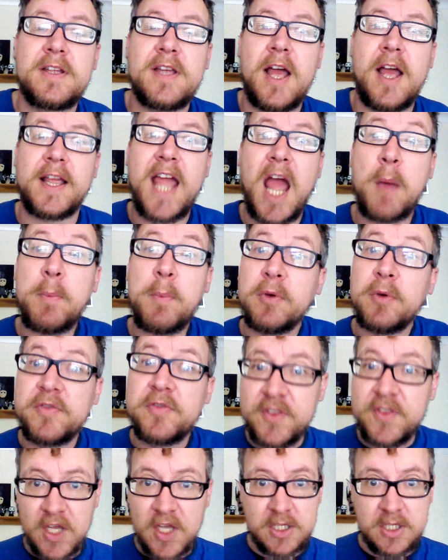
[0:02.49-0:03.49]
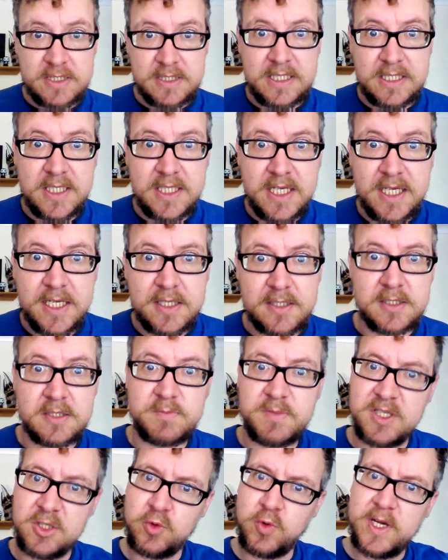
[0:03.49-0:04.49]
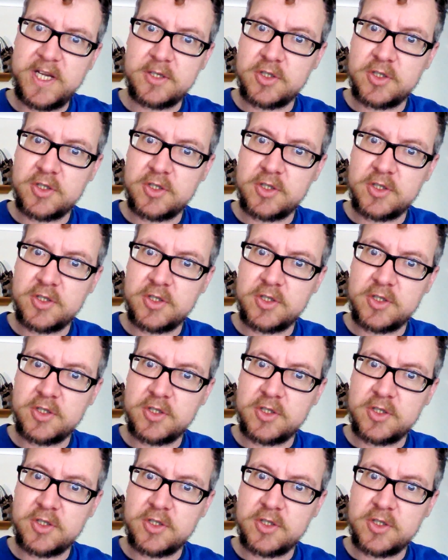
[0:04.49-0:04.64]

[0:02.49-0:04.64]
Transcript: a gap of 30 years between